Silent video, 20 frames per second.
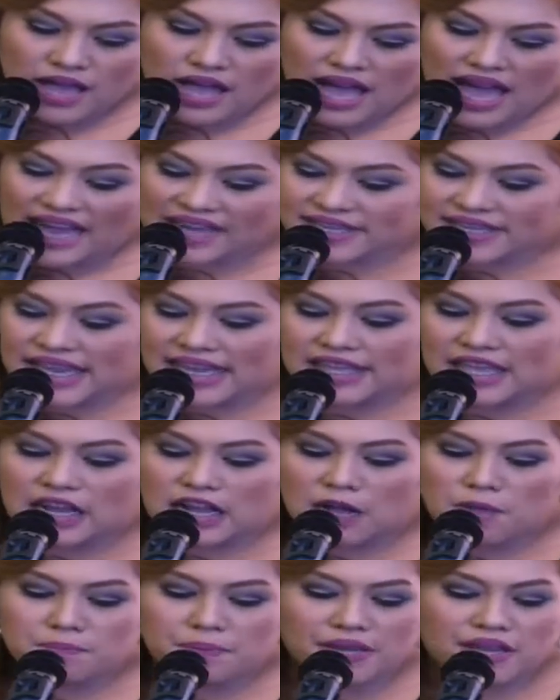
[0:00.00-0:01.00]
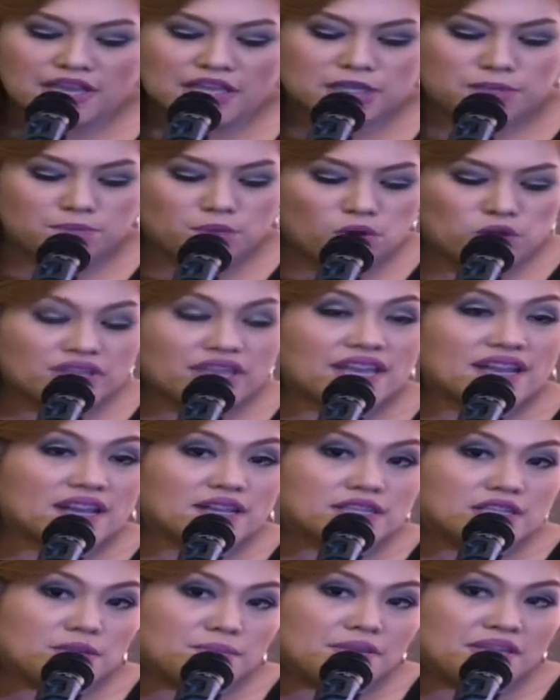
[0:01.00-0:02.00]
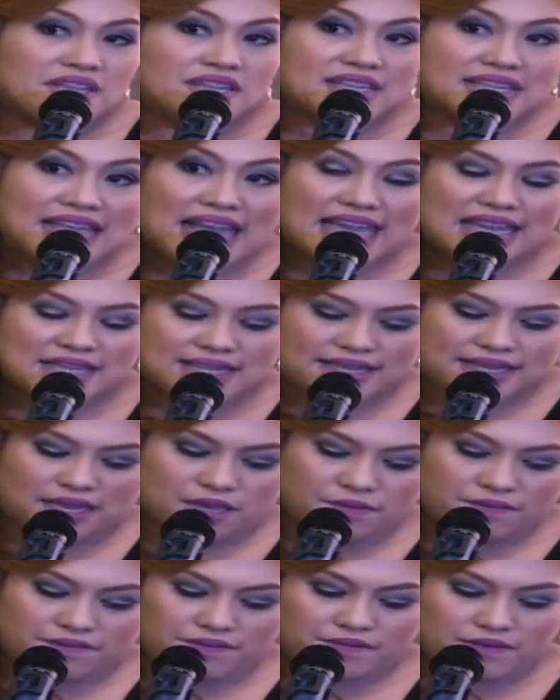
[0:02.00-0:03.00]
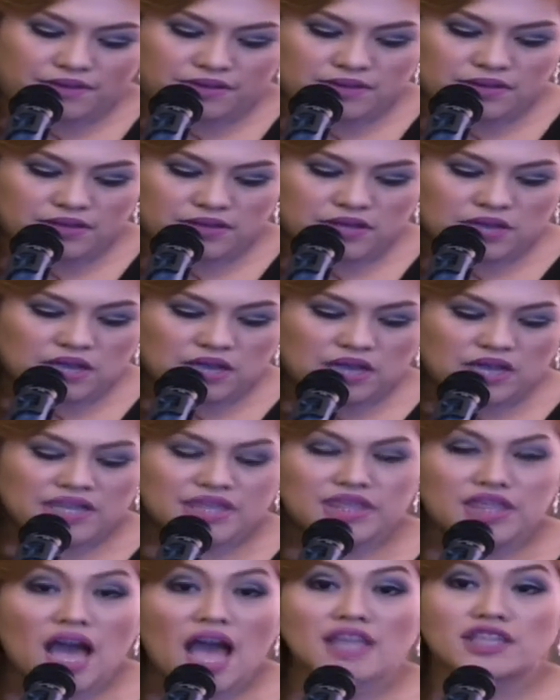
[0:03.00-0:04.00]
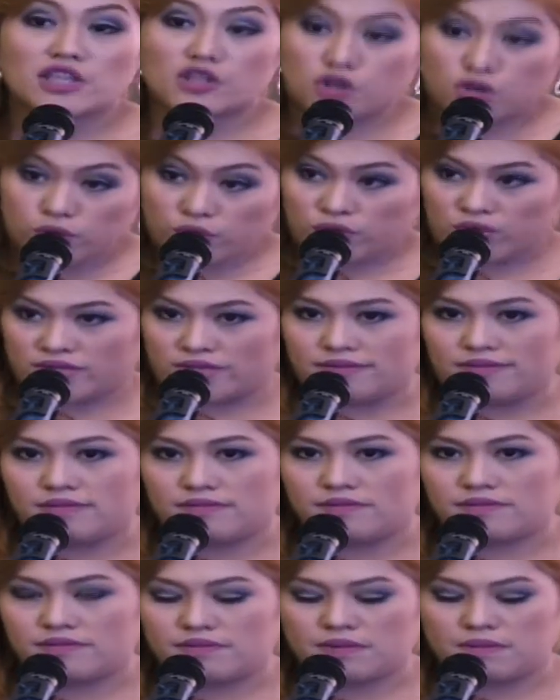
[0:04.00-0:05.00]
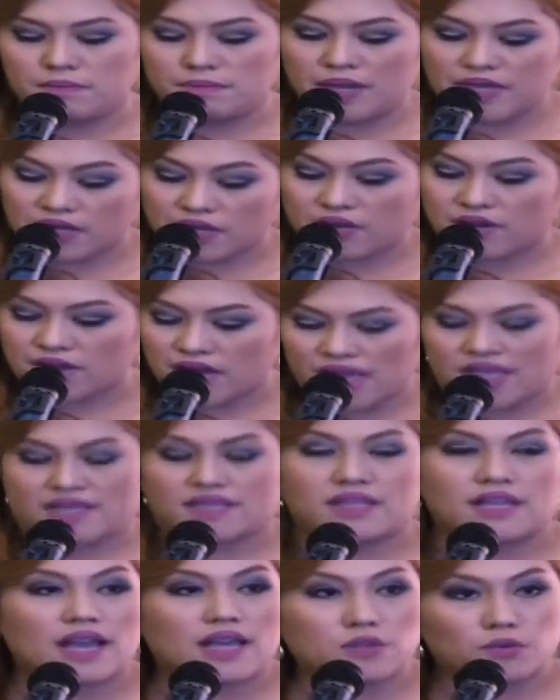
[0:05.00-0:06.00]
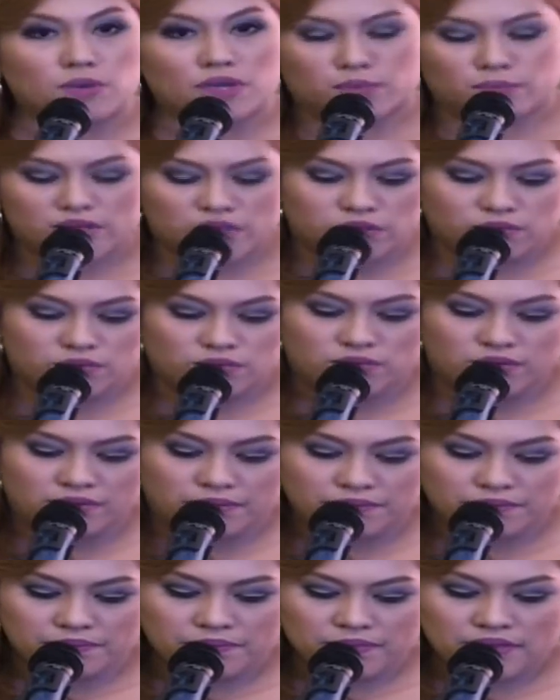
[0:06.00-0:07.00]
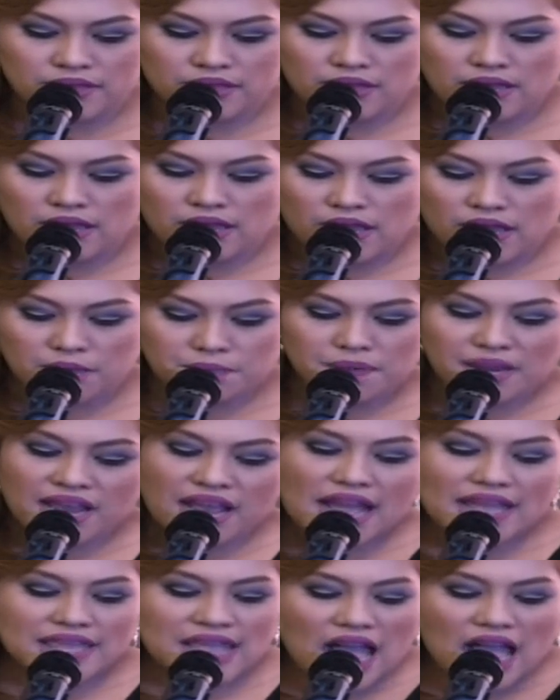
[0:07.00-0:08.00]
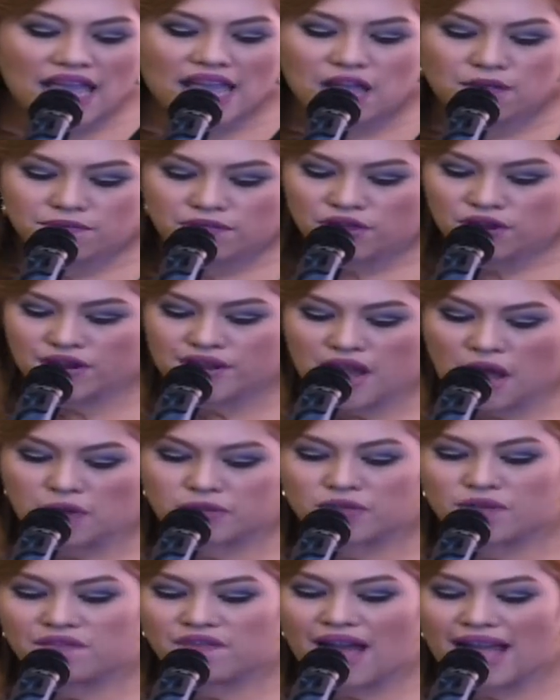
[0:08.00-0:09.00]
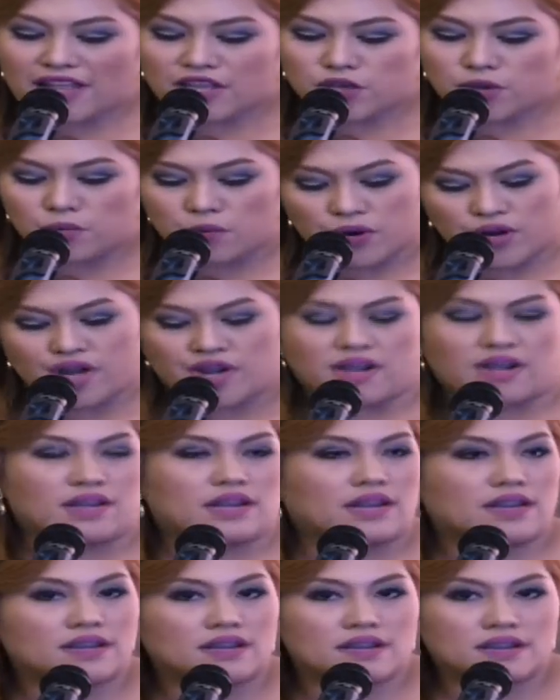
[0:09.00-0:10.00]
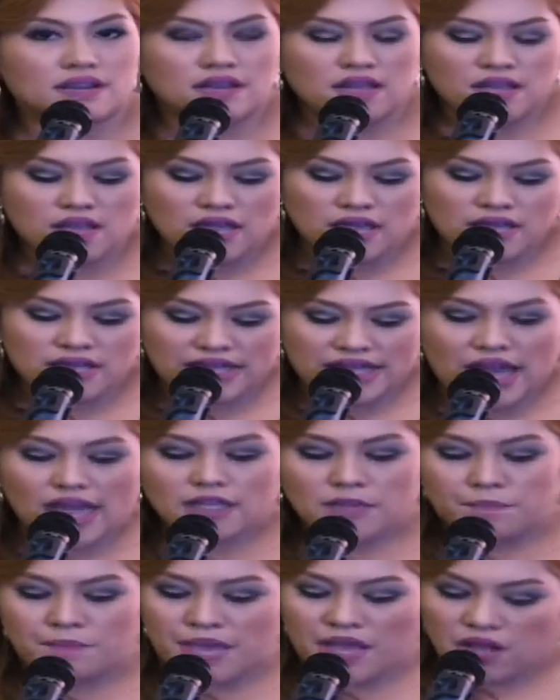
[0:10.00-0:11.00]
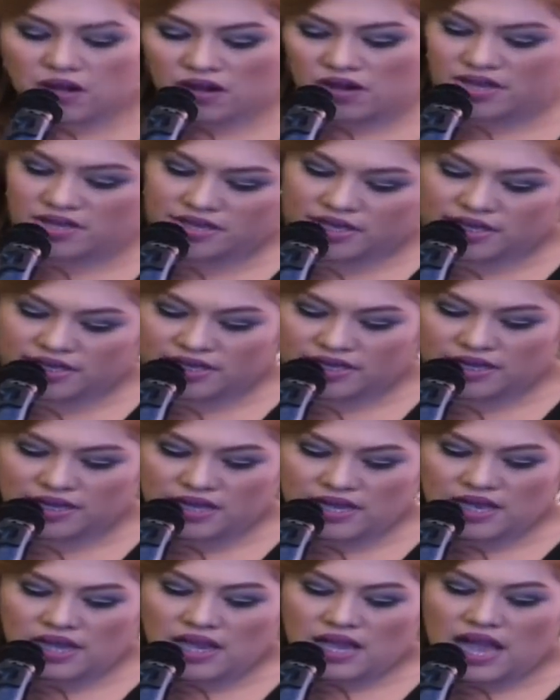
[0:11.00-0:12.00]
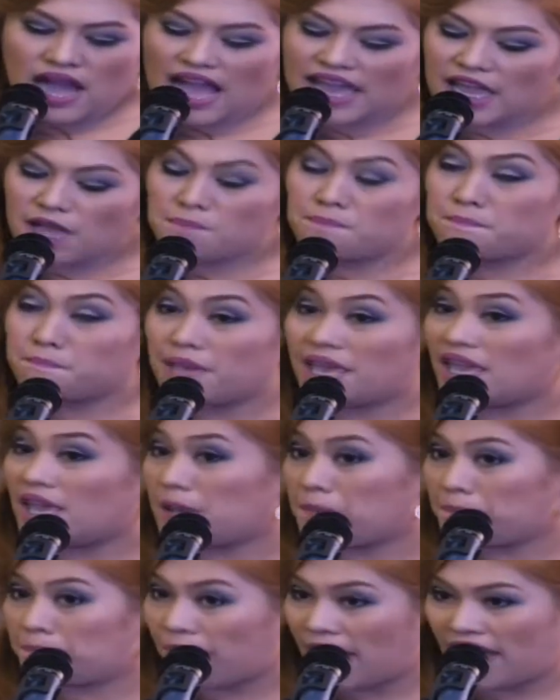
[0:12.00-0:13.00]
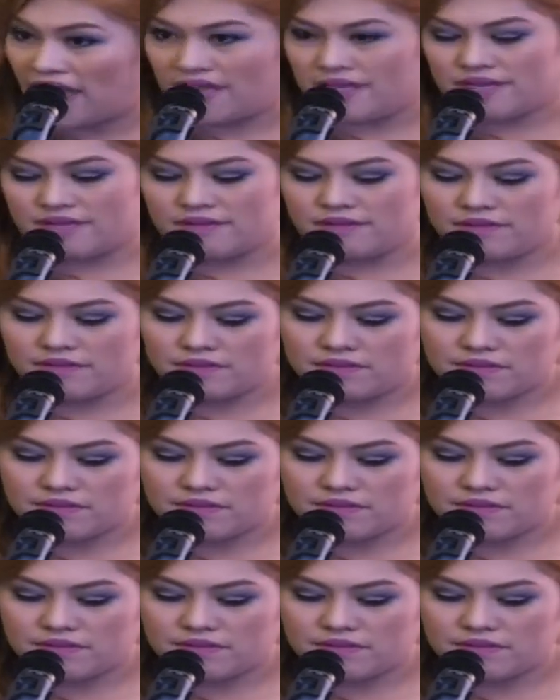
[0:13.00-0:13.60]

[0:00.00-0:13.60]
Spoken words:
I say the company is molding us to be decisive. Not good, but great at what we do. In Brigada, I have learned how to value work. Not because I am being paid,